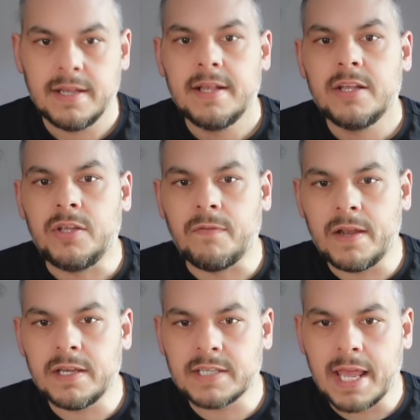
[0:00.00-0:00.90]

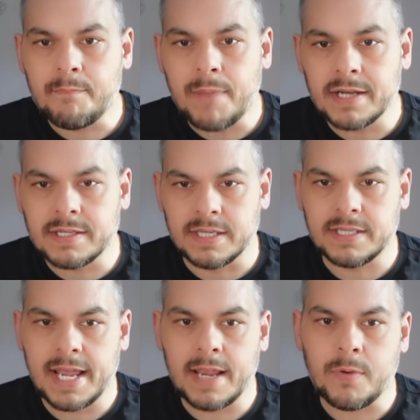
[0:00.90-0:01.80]
Juventus came back to the
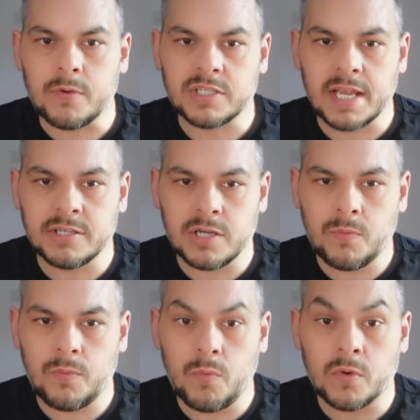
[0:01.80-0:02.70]
table.
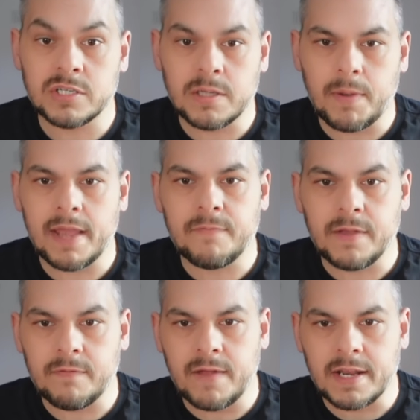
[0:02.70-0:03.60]
Sancho wants to play for
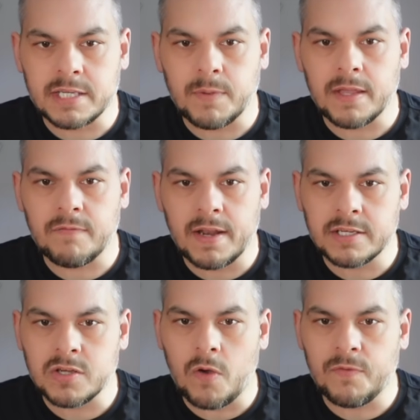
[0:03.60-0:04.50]
Juventus, but Juventus offered a